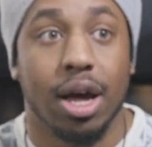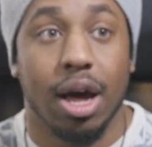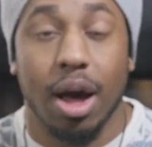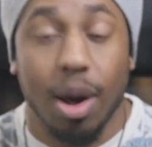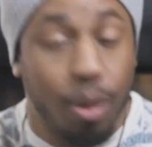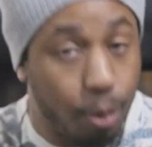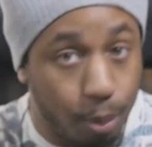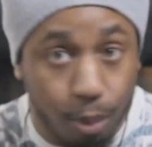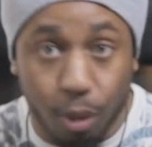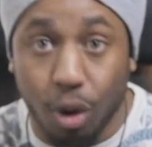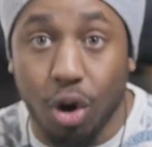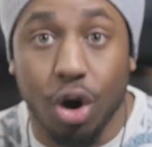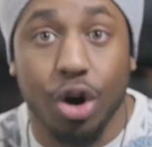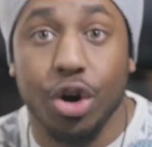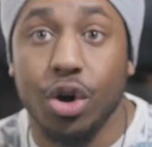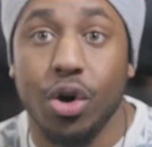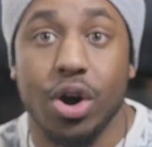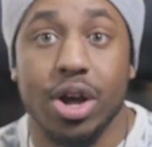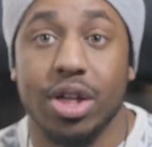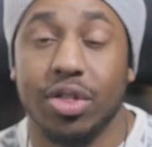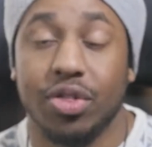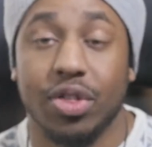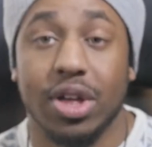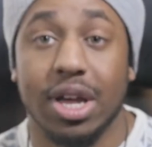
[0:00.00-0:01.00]
More
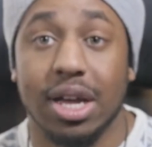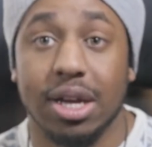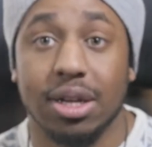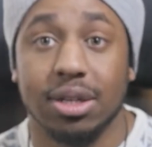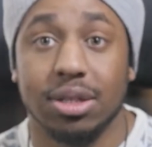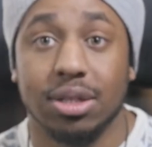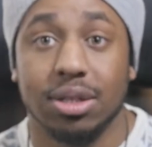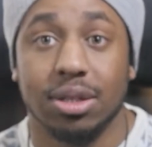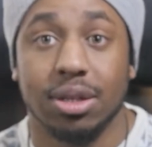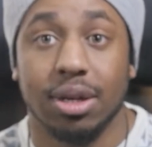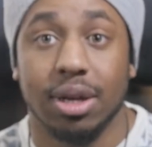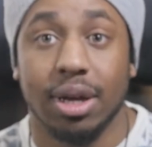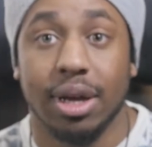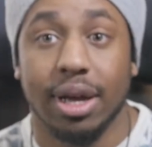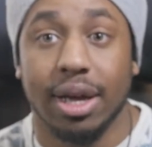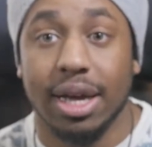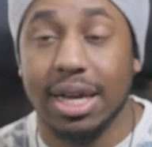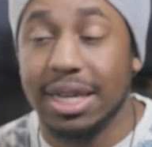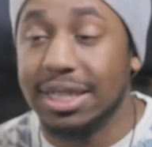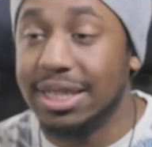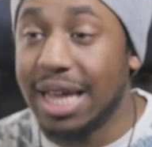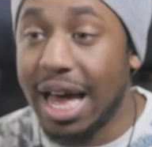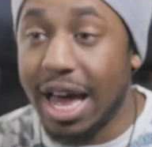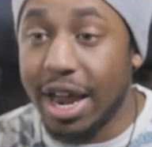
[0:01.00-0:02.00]
annoying things
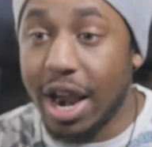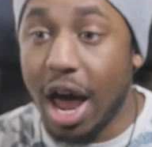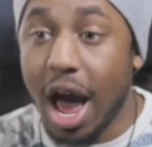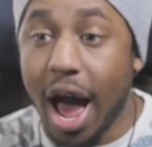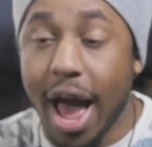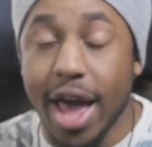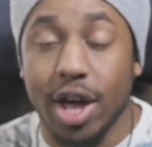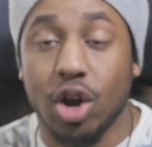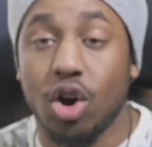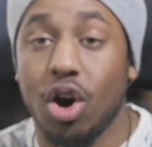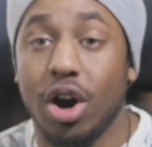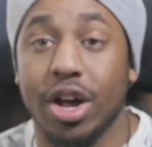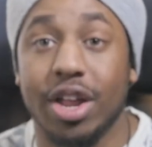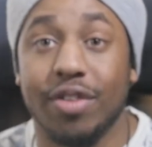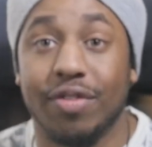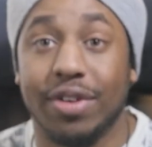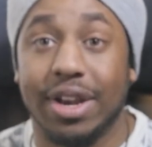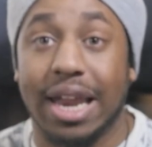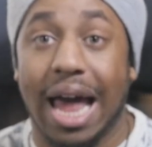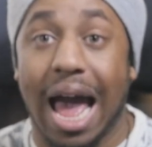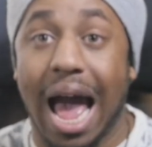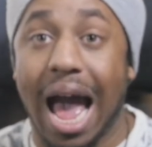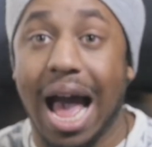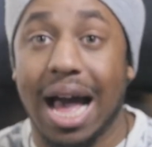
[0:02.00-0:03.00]
is that I can't
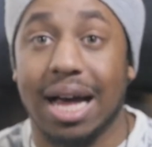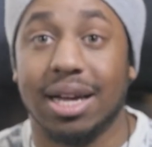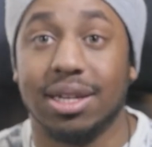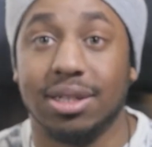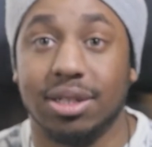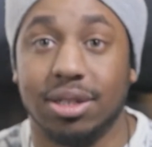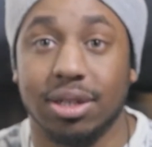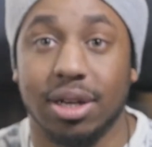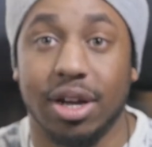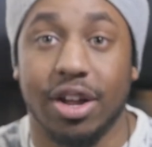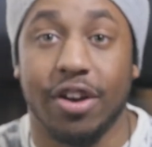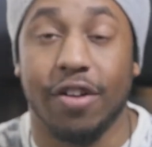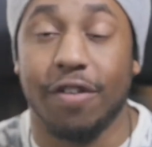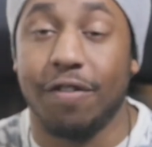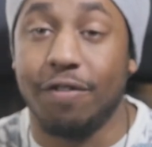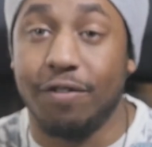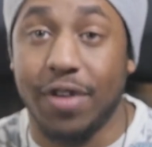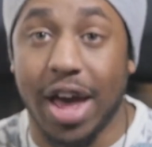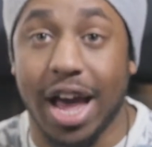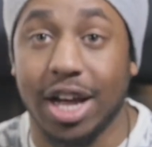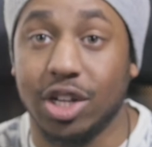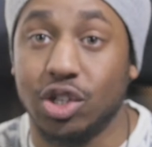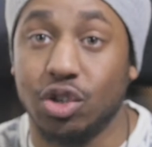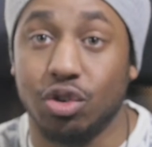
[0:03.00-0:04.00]
even add an
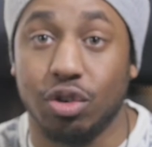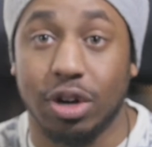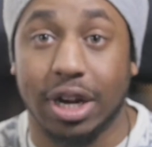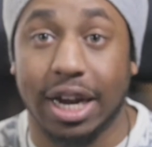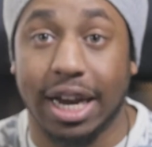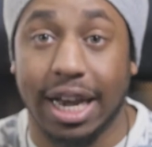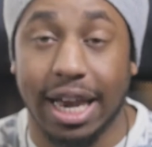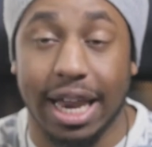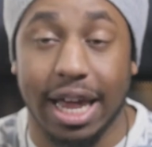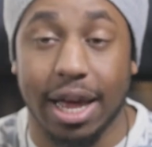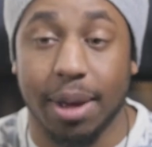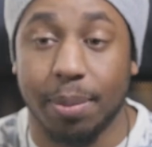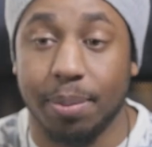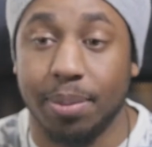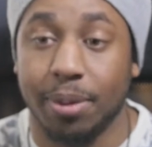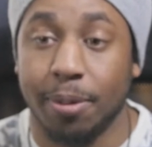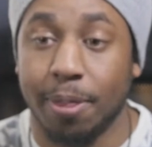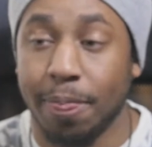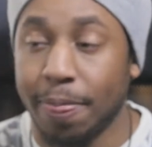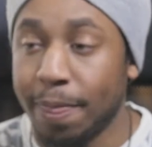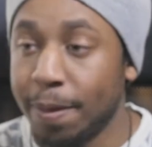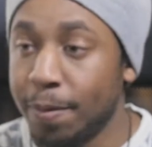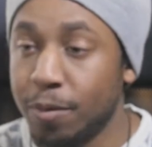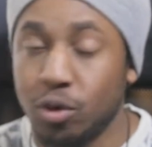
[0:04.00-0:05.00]
effect or a clip,
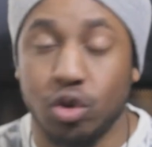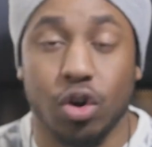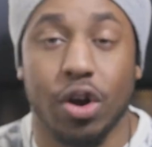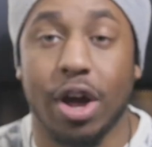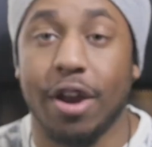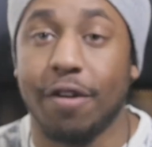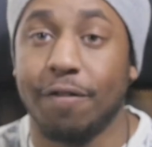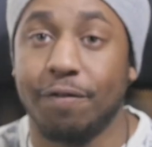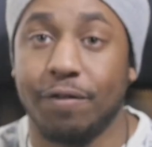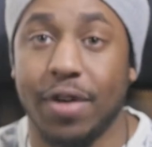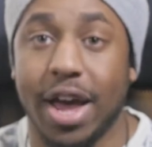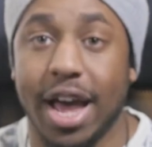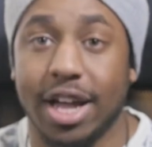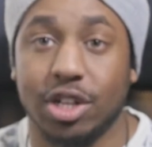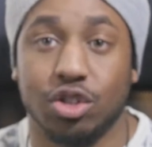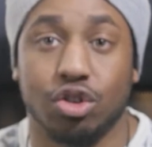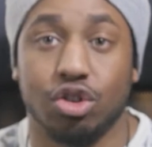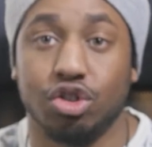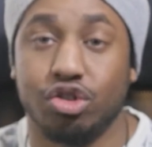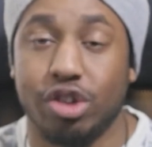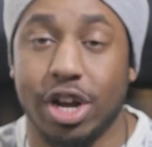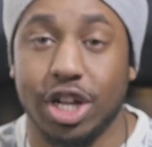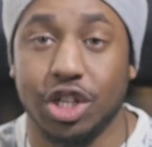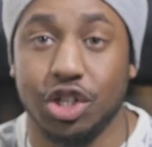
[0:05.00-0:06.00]
an effect or
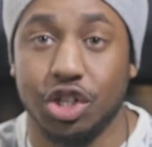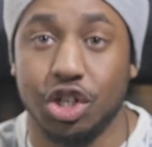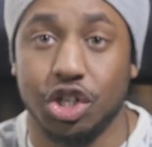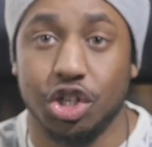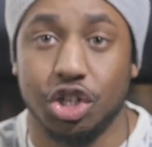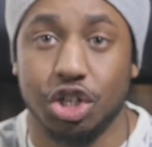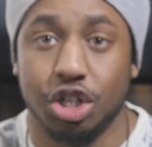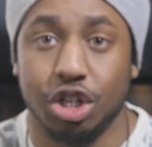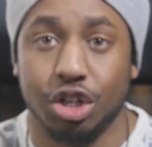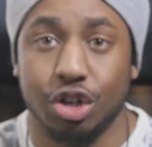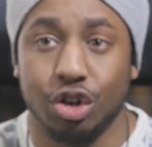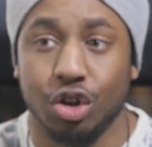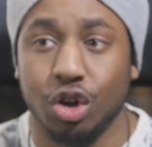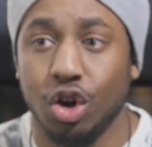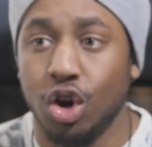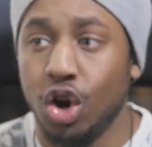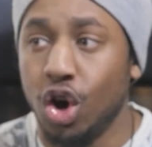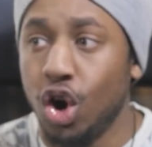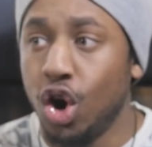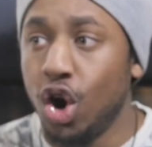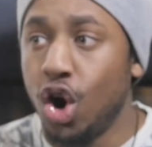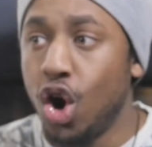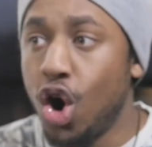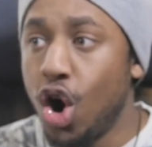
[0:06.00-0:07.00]
a transition
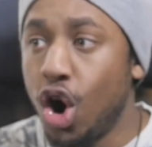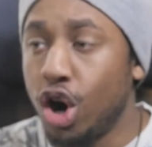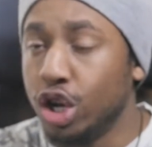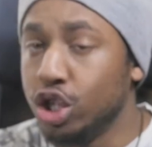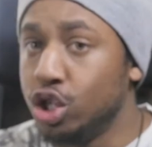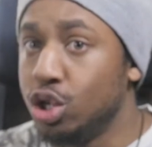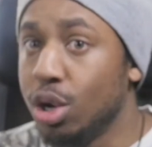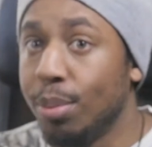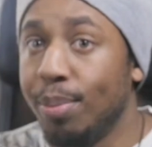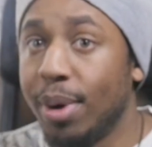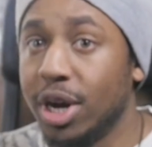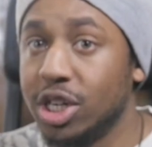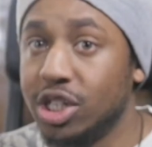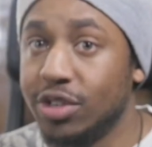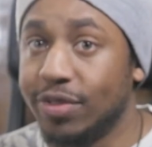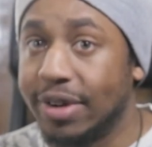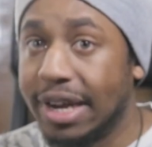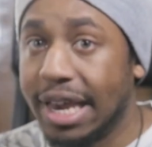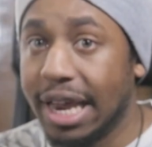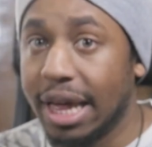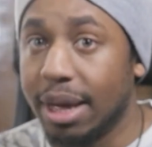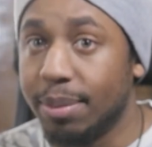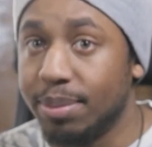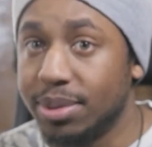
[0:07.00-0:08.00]
onto a bunch of
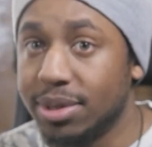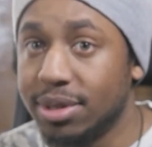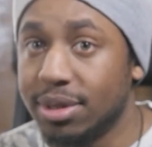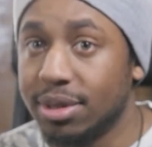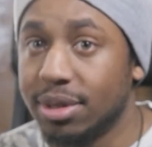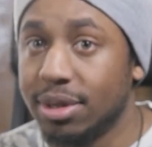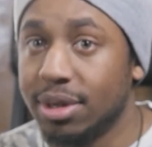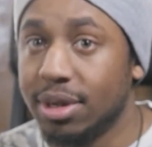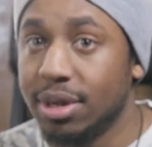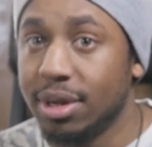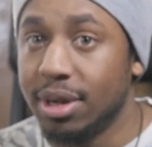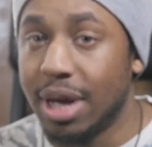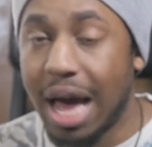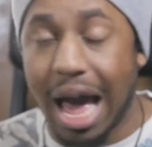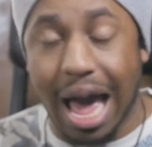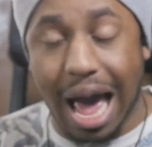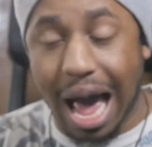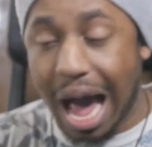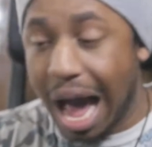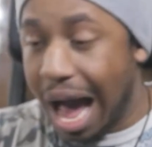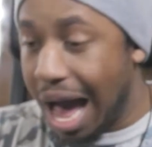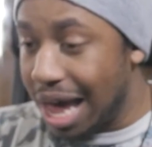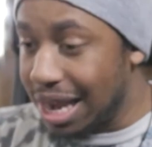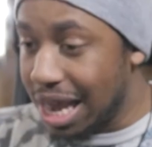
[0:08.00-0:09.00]
clips. I
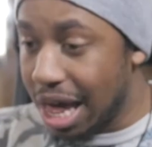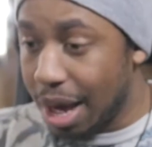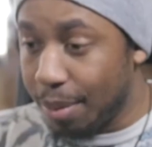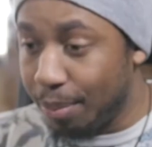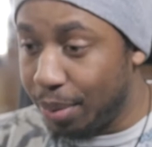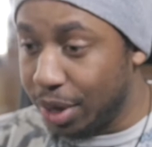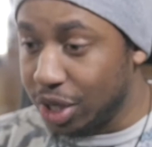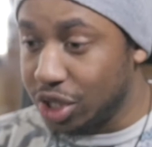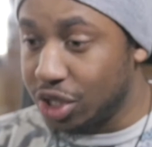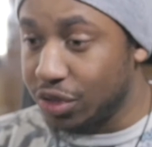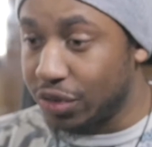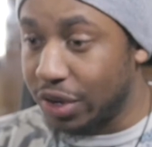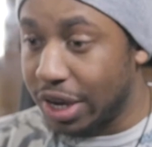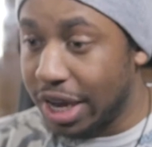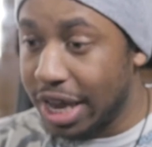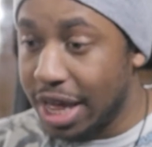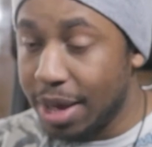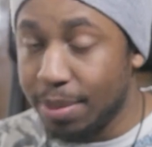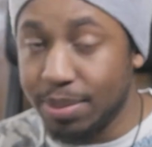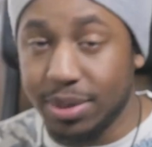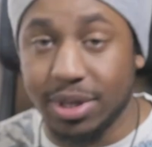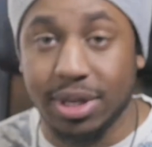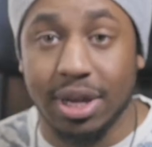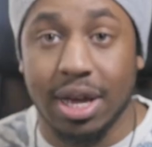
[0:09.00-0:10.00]
highlight a bunch of
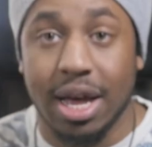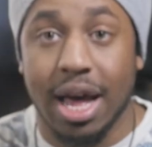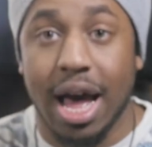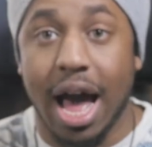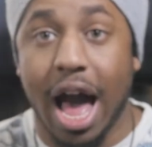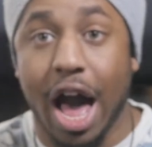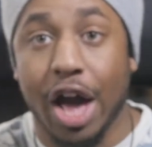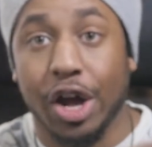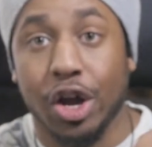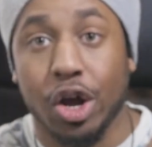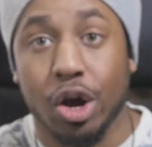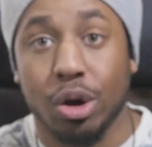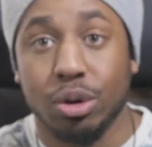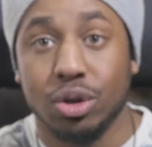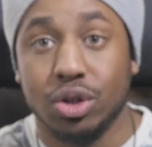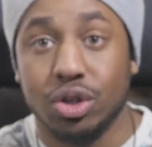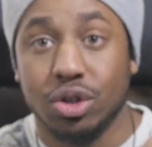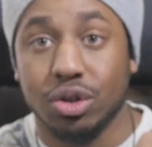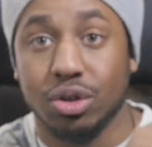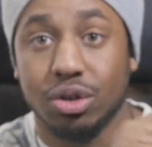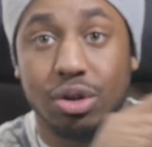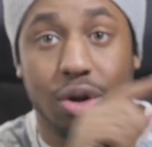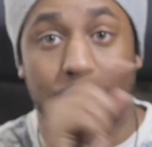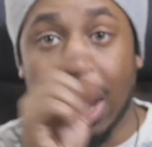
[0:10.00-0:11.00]
clips, I go
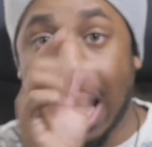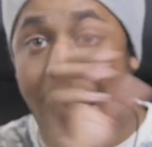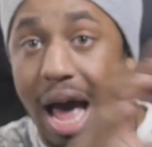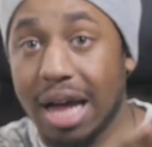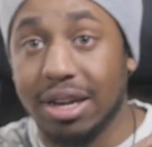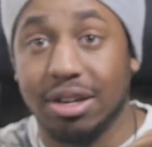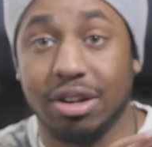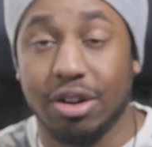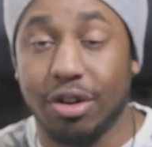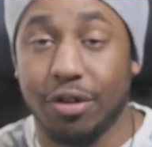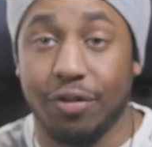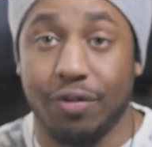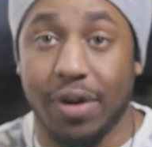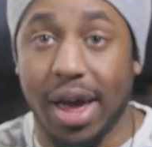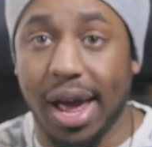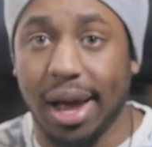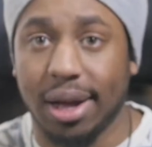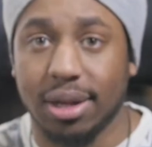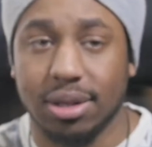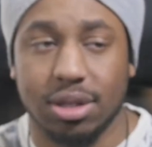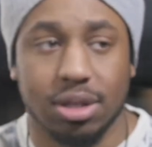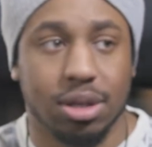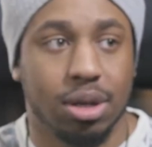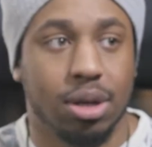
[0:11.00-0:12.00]
to add an
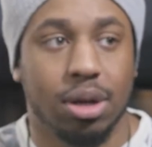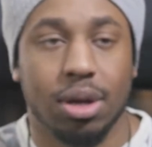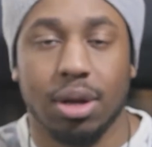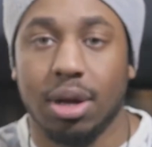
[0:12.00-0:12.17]
effect.